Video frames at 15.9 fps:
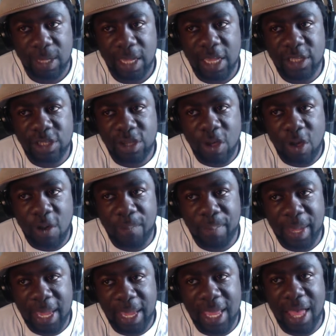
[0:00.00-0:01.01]
It's called
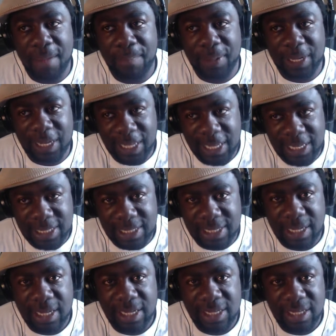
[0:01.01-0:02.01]
being a
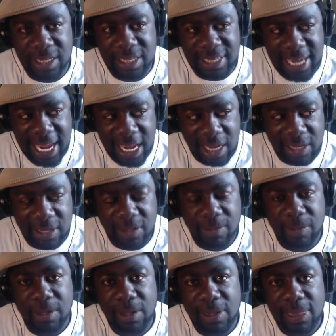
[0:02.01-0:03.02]
policed state.
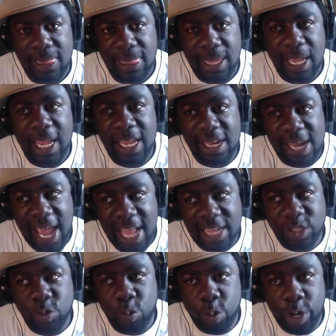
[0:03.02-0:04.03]
And
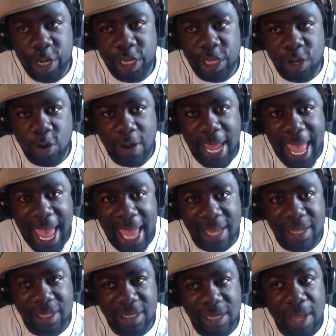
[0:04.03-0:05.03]
that's where you're at.
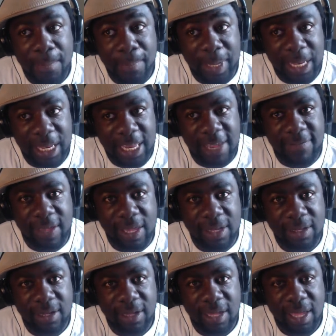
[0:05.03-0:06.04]
Believe it.
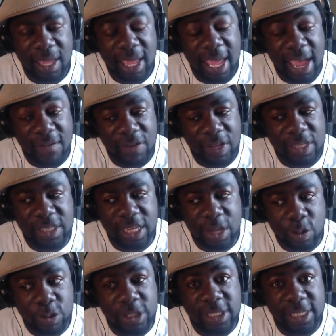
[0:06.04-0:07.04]
Every
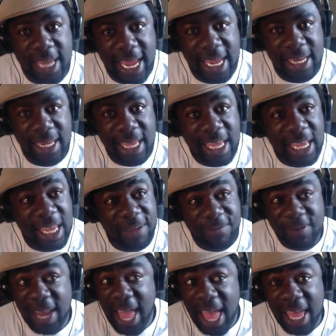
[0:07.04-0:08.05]
single state,
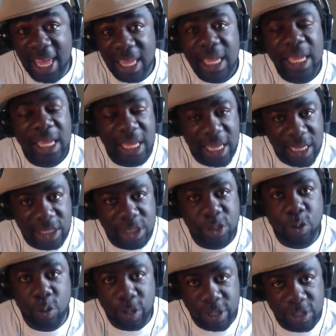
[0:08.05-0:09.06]
if not, is
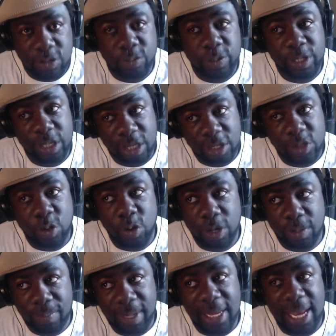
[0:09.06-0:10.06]
going to be, is
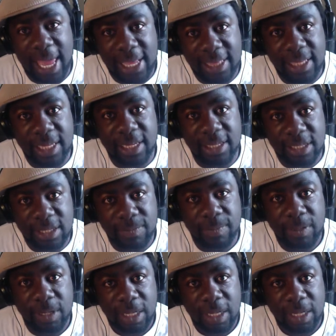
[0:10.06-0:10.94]
going to be like this.